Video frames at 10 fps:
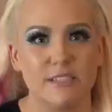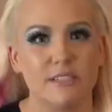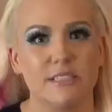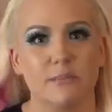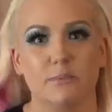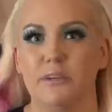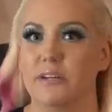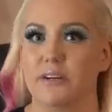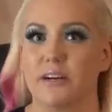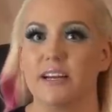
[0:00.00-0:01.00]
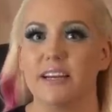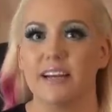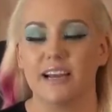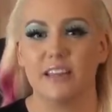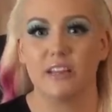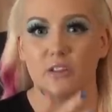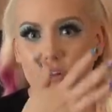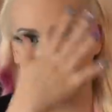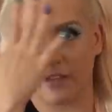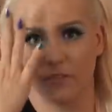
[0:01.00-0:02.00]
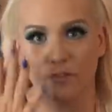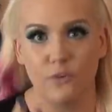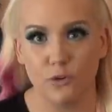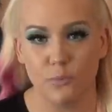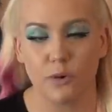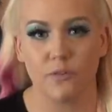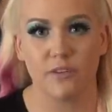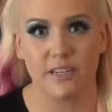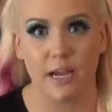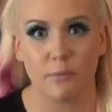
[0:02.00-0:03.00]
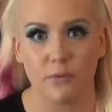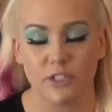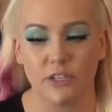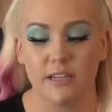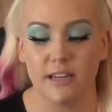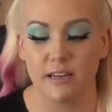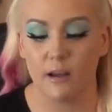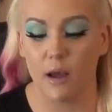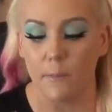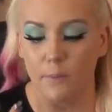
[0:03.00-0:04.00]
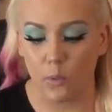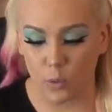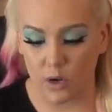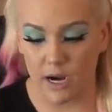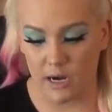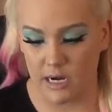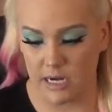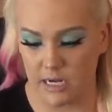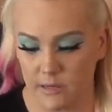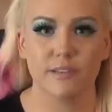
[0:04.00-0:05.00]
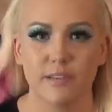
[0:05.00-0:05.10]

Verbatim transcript: disappear and they look like a full perfect apparition. And poor Aaron.